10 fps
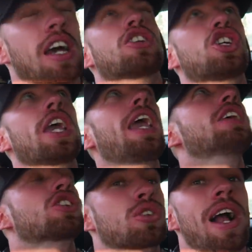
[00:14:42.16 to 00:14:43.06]
like,
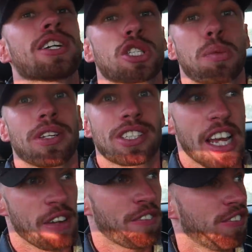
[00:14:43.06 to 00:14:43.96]
Jesus Christ, just put the
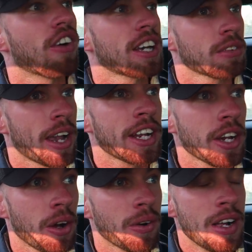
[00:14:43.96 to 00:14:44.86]
same fucking
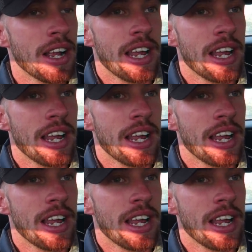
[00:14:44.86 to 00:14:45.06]
radio.